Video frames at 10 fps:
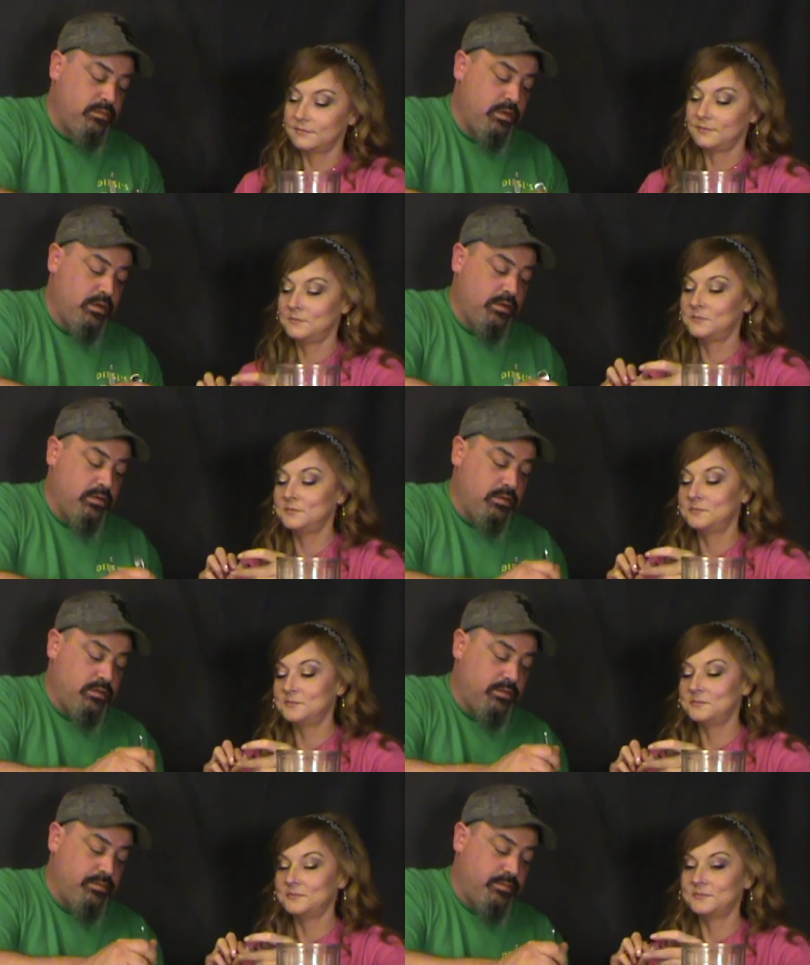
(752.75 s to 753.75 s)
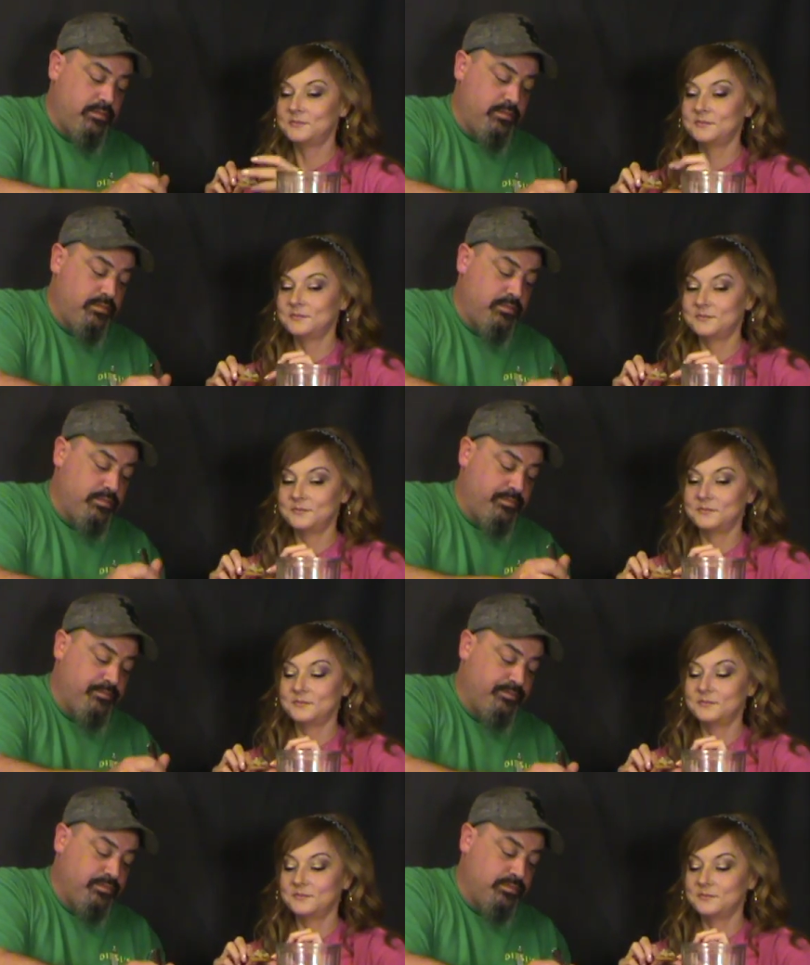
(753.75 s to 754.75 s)

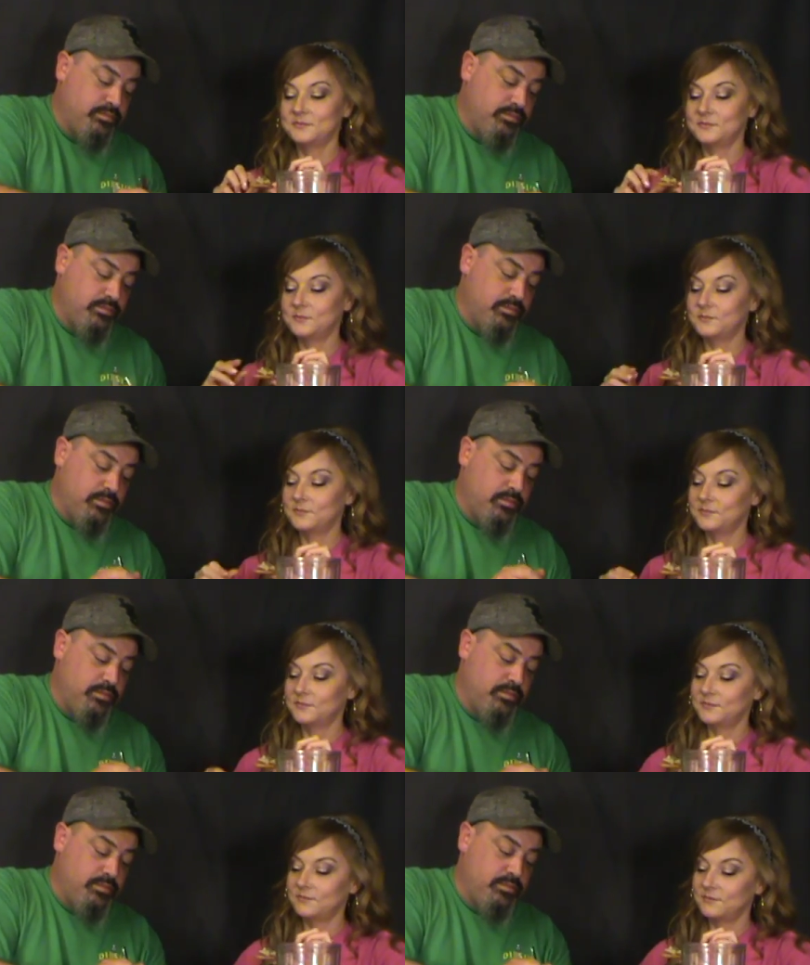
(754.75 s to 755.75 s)
(no one is talking)